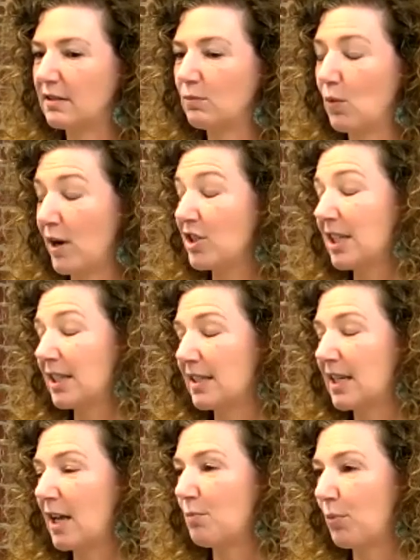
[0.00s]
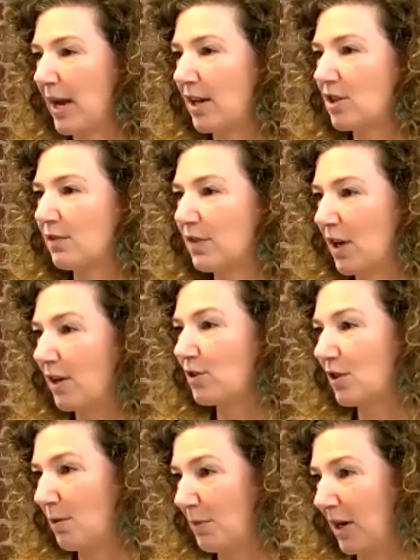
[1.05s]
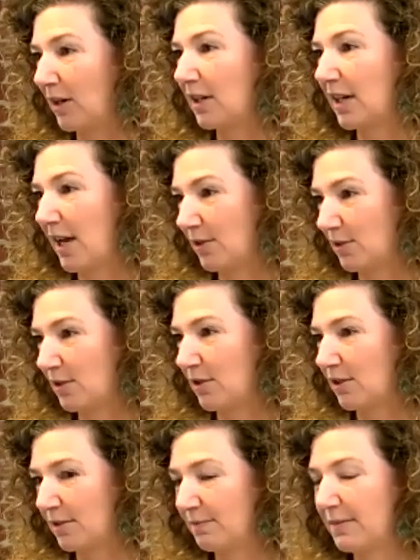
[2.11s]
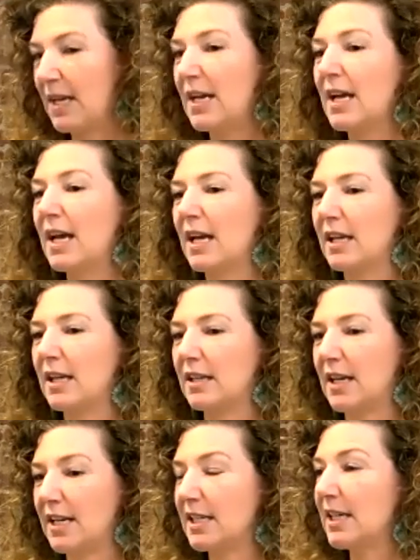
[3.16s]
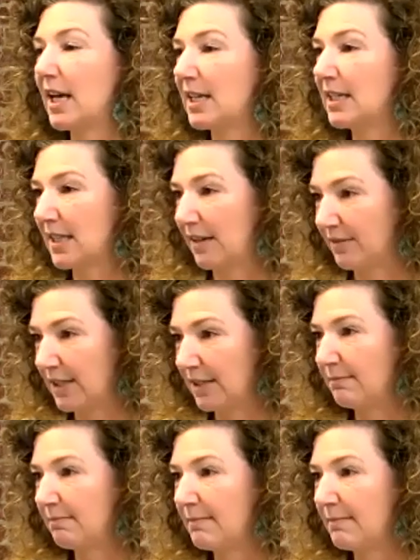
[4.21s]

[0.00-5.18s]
Washington State branch of the Austrian American Council in 1997.